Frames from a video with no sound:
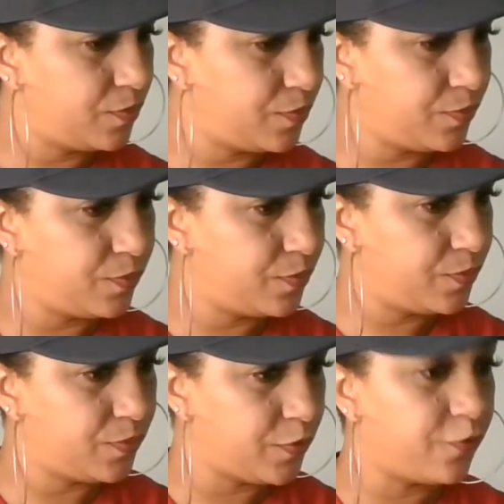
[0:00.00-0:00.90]
hmm,
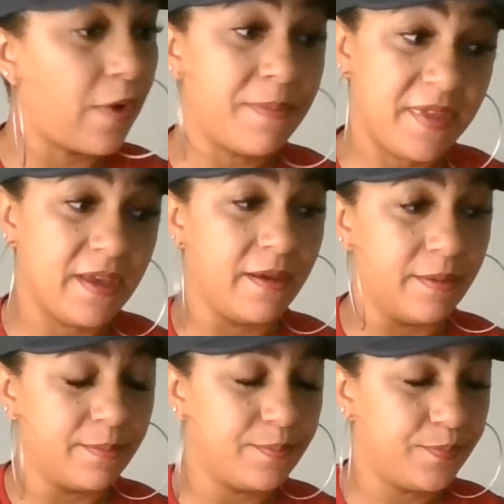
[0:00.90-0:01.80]
from
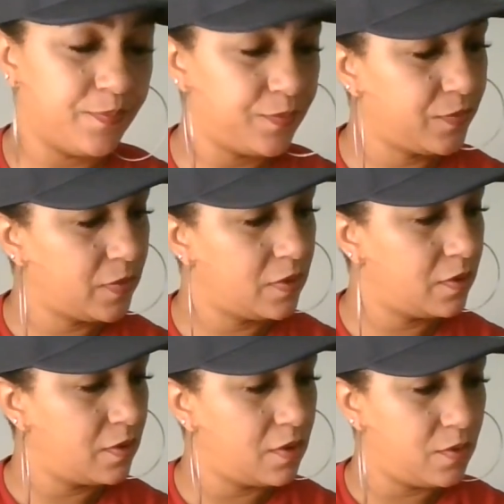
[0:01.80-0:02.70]
them?
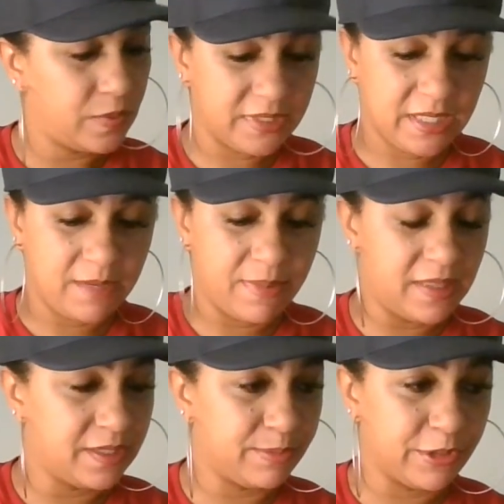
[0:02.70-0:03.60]
What's keeping
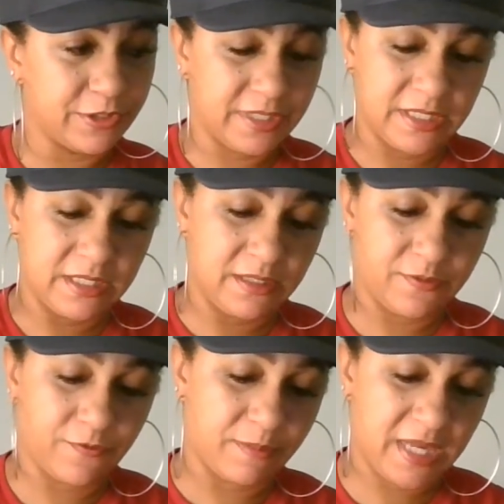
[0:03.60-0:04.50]
this person
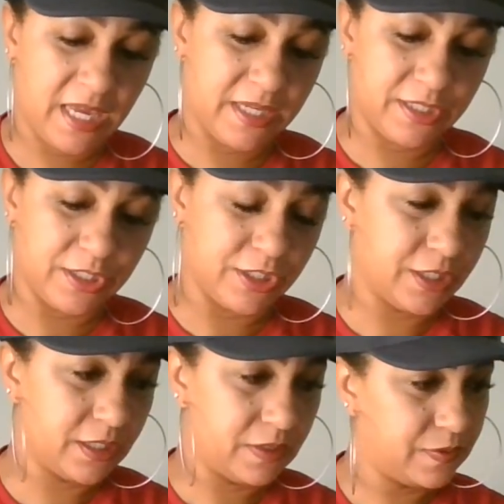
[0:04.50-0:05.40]
from cancer?